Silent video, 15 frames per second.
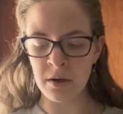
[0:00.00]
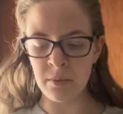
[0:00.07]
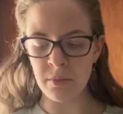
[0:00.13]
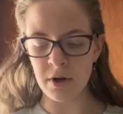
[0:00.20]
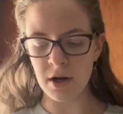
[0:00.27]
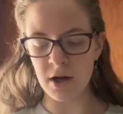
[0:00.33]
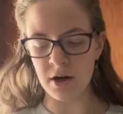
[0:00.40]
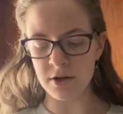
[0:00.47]

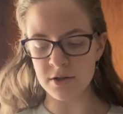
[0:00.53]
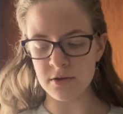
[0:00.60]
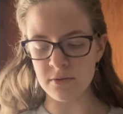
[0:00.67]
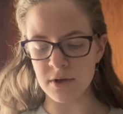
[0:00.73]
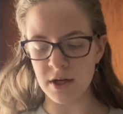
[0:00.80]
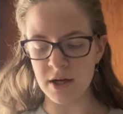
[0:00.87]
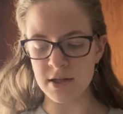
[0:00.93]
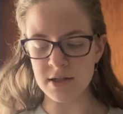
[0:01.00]
but I also
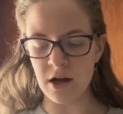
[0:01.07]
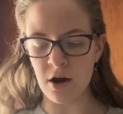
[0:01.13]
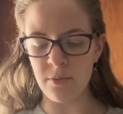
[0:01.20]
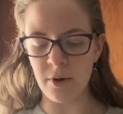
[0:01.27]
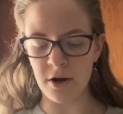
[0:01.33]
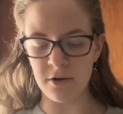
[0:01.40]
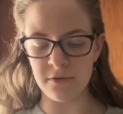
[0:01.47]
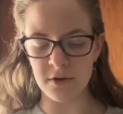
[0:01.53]
realized how
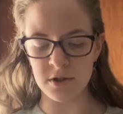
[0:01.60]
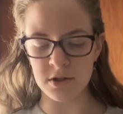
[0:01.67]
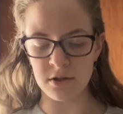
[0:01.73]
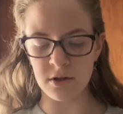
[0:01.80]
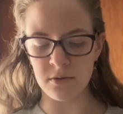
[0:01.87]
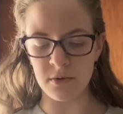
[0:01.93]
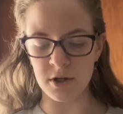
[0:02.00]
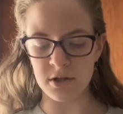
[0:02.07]
beneficial
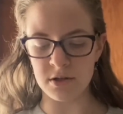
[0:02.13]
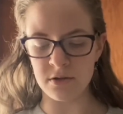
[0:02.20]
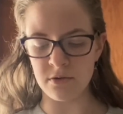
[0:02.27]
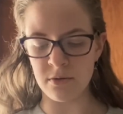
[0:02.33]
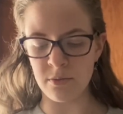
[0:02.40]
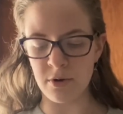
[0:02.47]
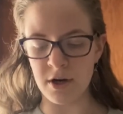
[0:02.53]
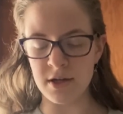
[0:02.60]
it was to
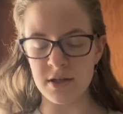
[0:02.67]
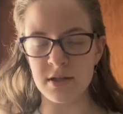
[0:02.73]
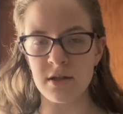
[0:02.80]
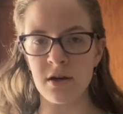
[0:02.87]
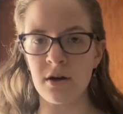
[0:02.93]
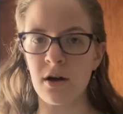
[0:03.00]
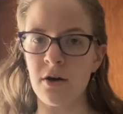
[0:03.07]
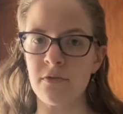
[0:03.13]
embrace the
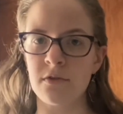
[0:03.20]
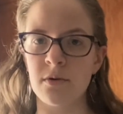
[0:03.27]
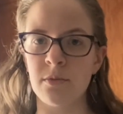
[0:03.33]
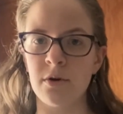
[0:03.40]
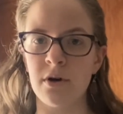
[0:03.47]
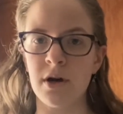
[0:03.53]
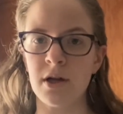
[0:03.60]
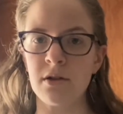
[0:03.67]
uncomfortable
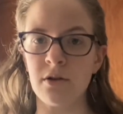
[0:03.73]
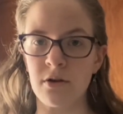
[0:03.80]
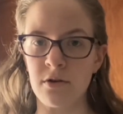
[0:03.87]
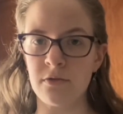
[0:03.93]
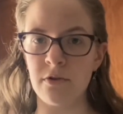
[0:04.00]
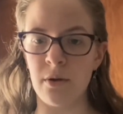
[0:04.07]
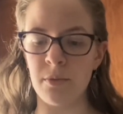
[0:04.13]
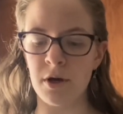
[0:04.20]
and learn
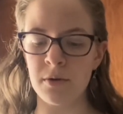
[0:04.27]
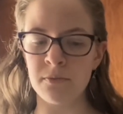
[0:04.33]
from it.